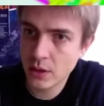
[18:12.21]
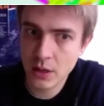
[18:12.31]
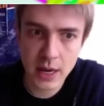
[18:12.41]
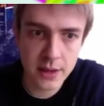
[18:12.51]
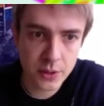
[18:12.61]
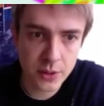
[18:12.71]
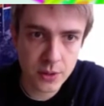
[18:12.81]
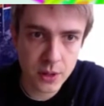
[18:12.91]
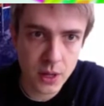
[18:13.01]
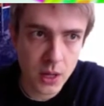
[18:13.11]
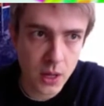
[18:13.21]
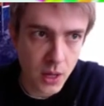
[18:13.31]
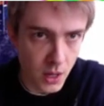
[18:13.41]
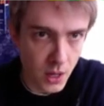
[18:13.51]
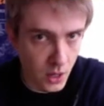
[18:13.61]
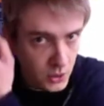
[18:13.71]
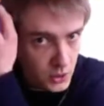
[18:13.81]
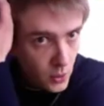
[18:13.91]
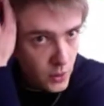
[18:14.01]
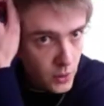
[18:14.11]
later.
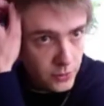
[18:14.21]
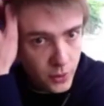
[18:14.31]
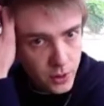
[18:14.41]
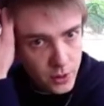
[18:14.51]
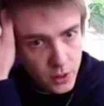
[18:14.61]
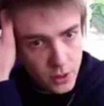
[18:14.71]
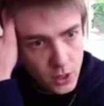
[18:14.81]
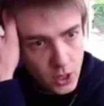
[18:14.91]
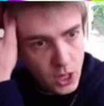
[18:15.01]
So for